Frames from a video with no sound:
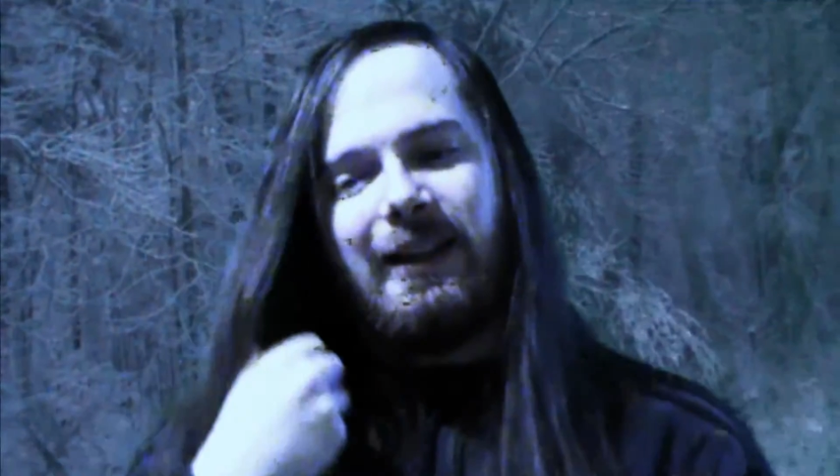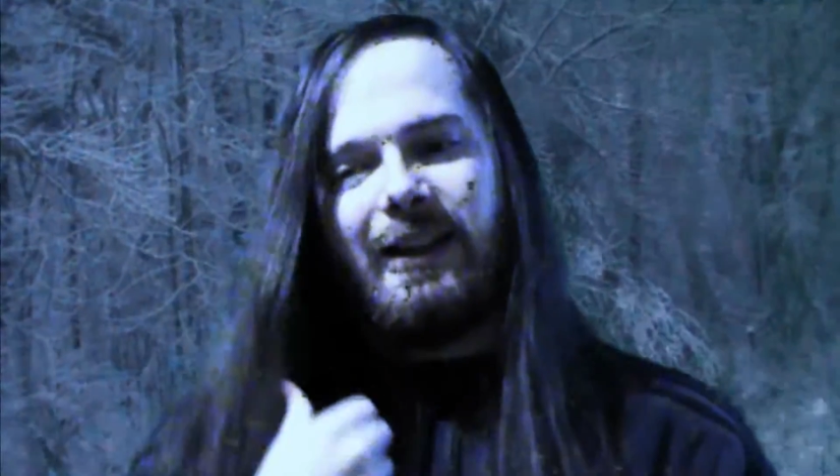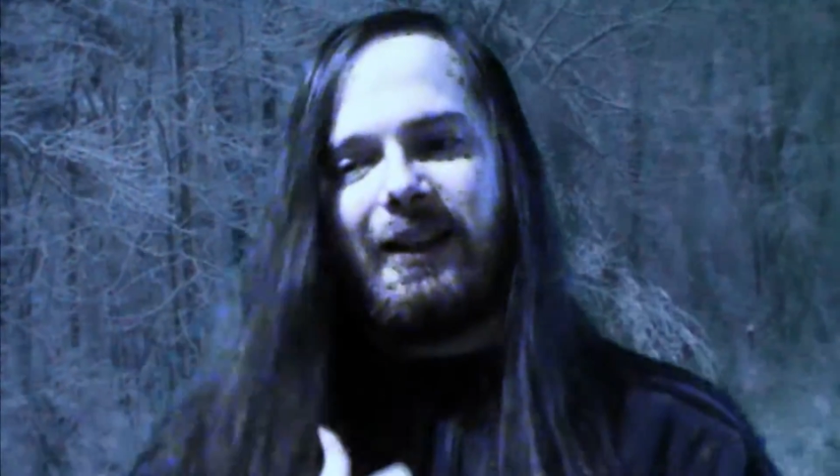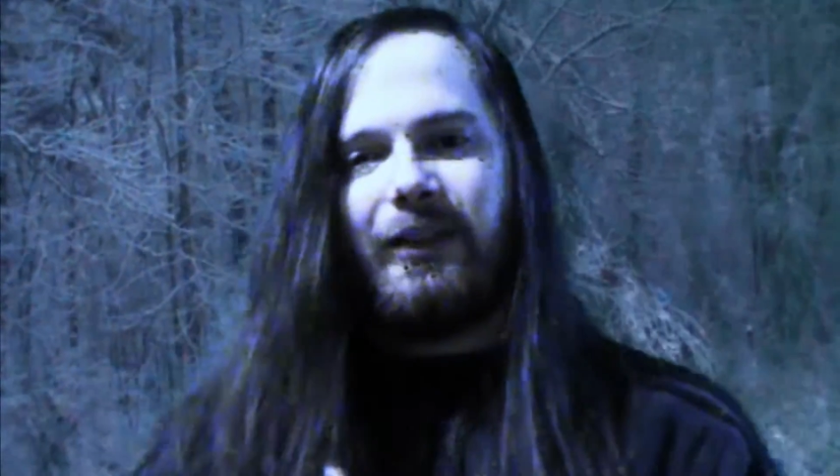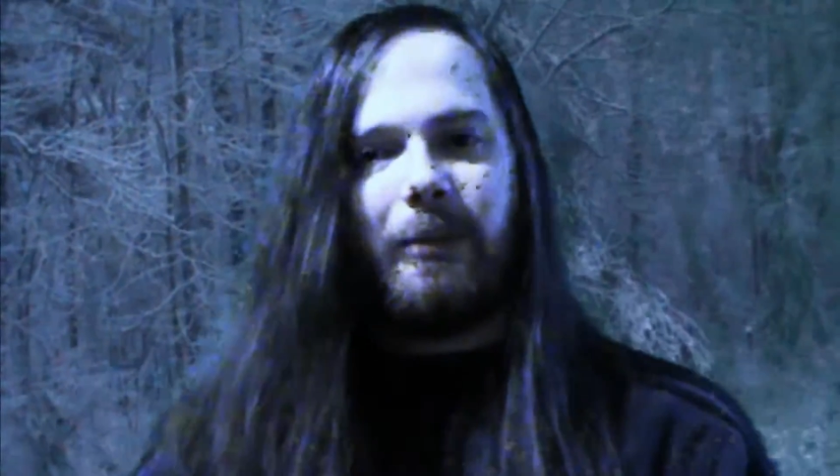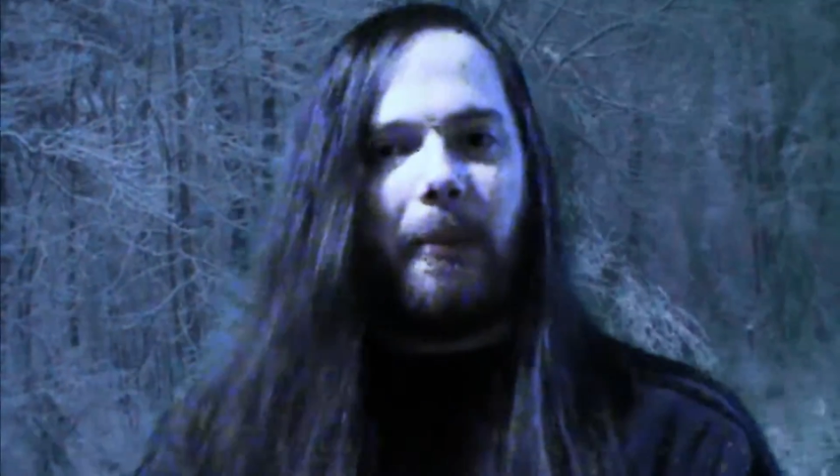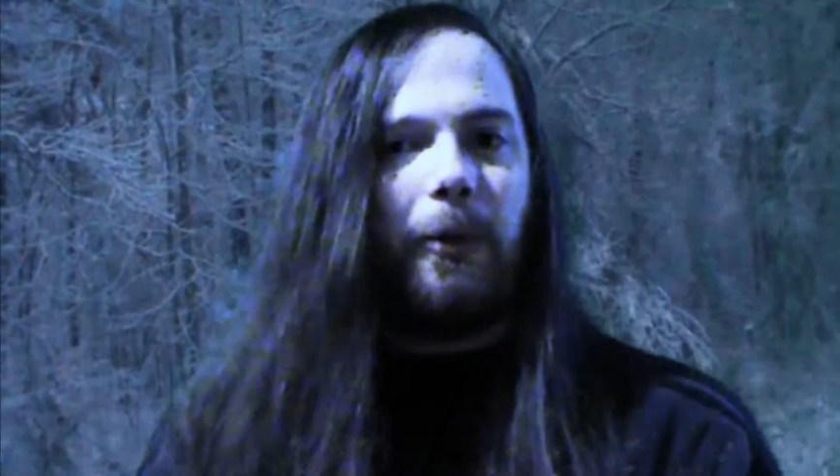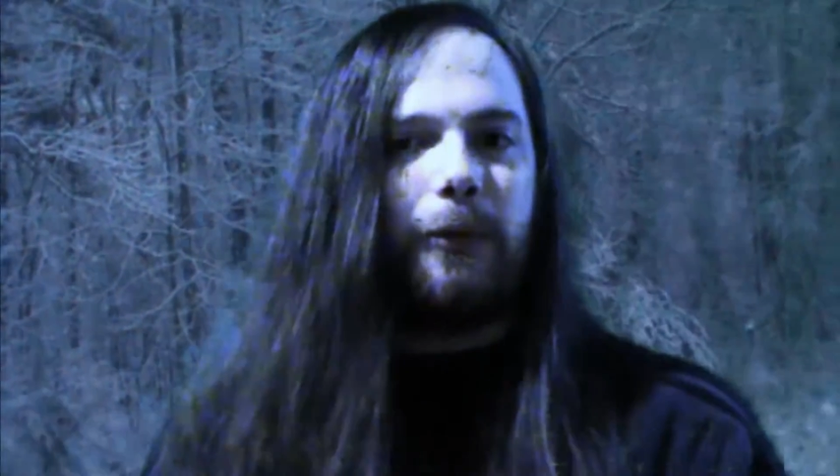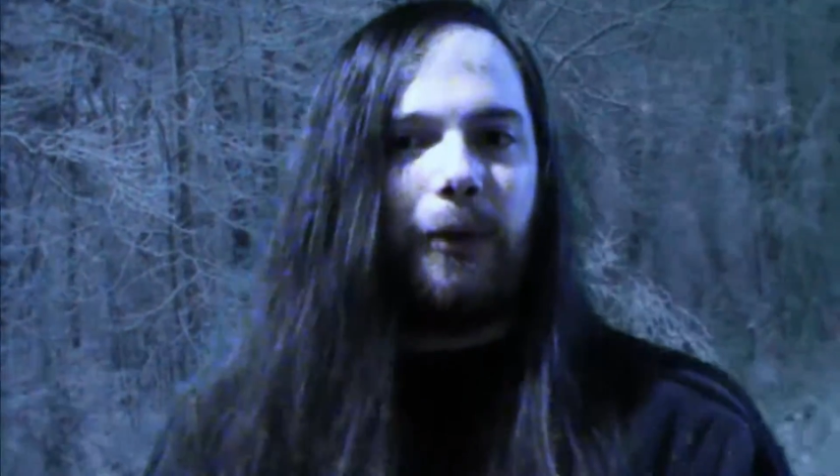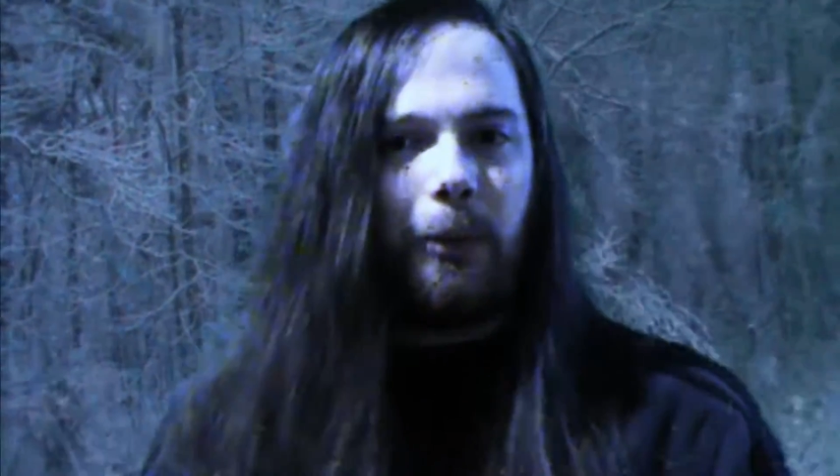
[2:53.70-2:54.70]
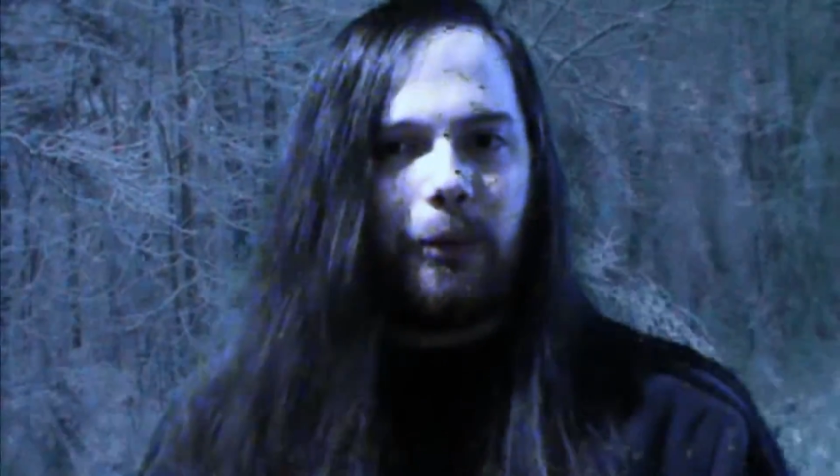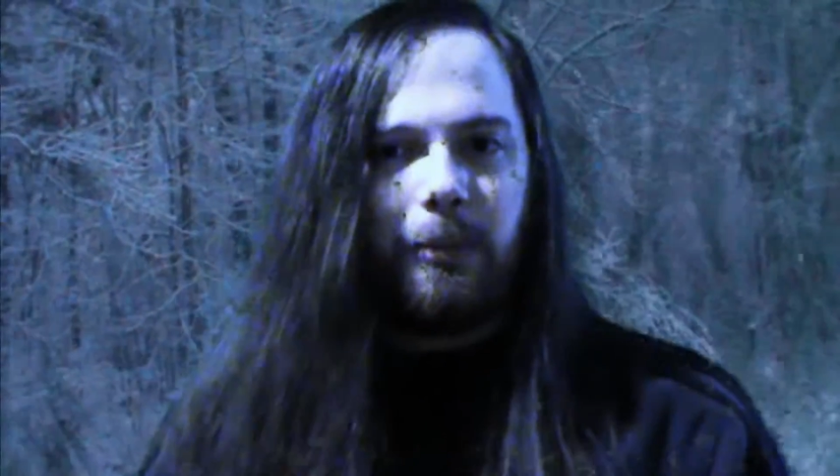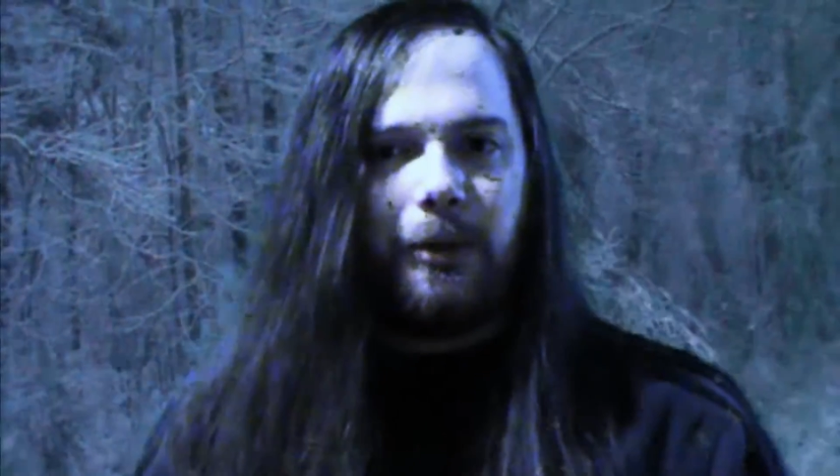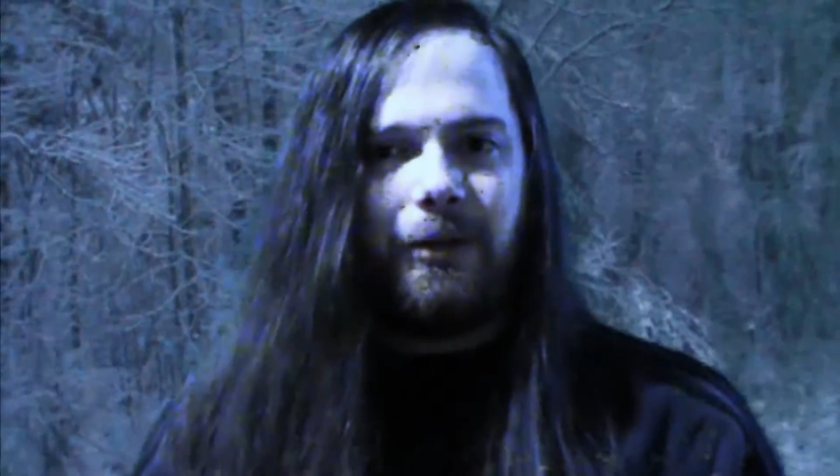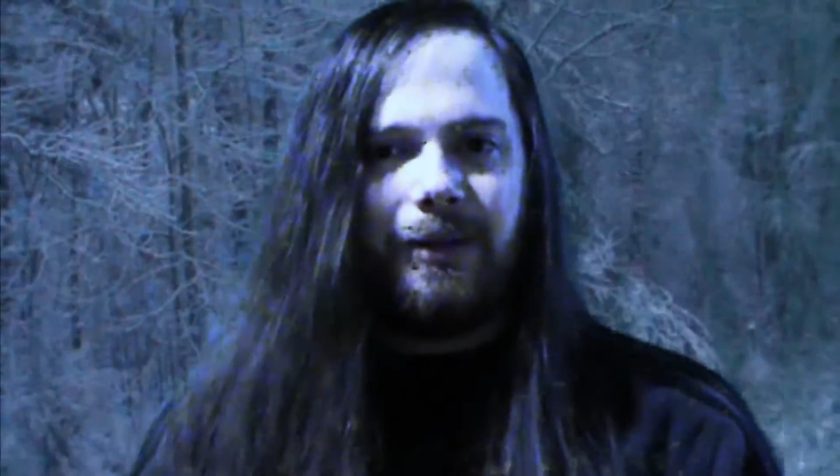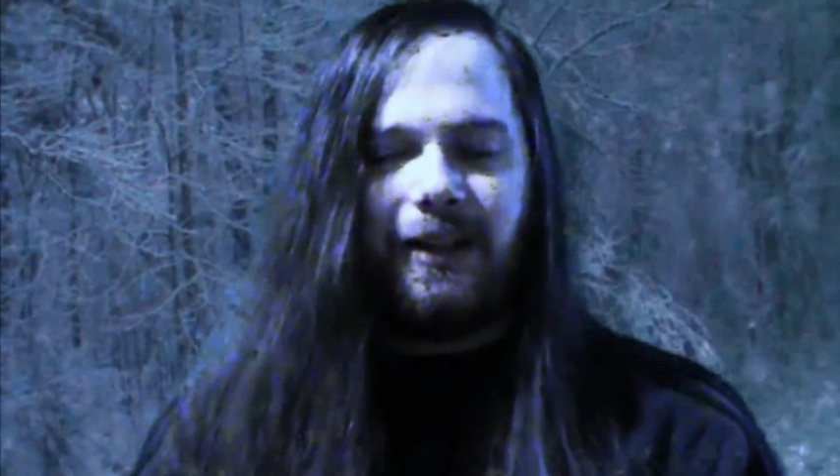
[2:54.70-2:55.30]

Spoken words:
I guess I'm the most vulnerable.